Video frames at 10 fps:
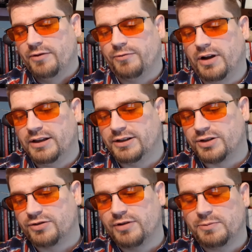write a
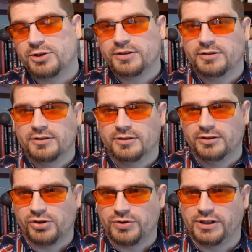description
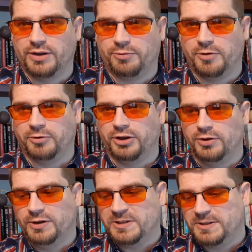using the appropriate
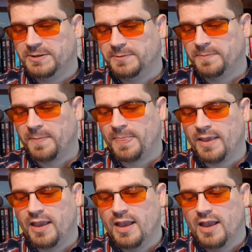units.
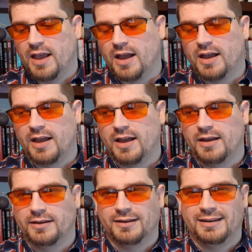
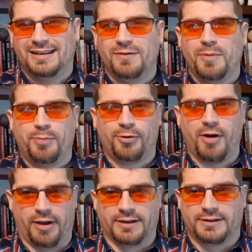Give a
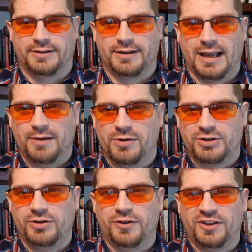price. How much
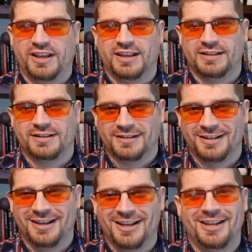do you think
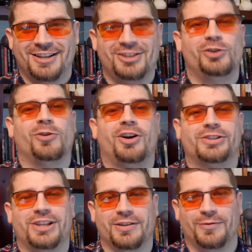you're
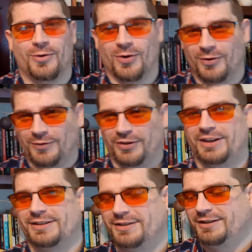asking for
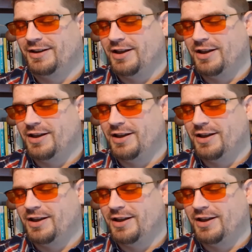this